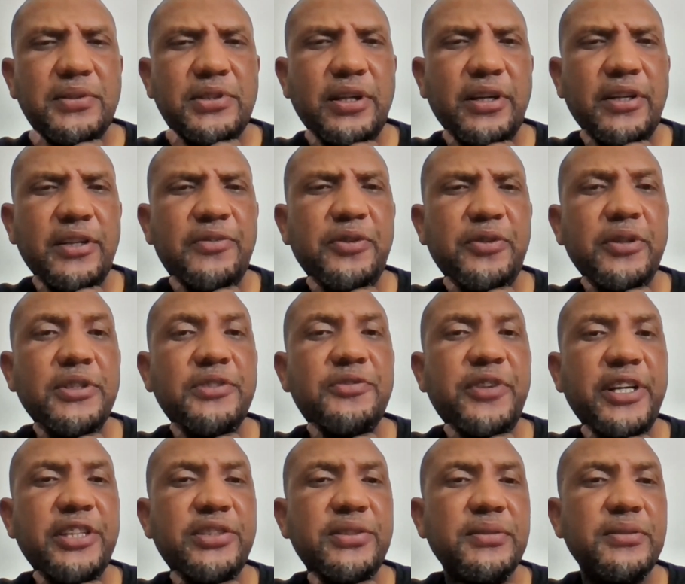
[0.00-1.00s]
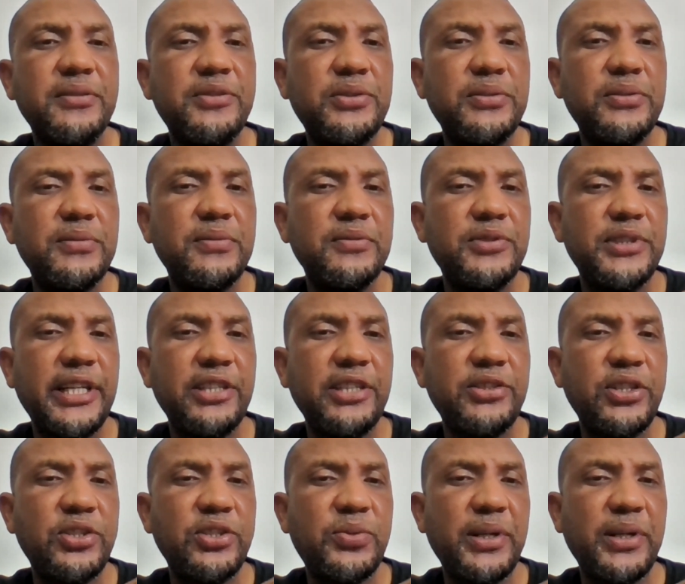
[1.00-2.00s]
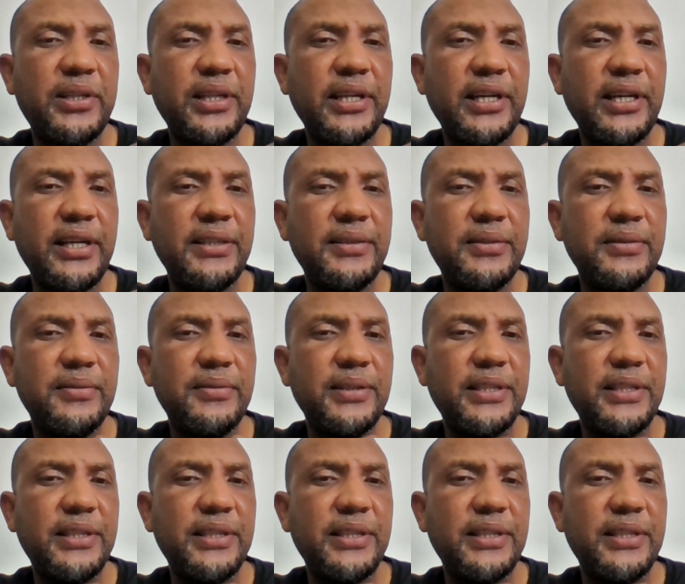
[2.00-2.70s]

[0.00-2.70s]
if I just quickly add,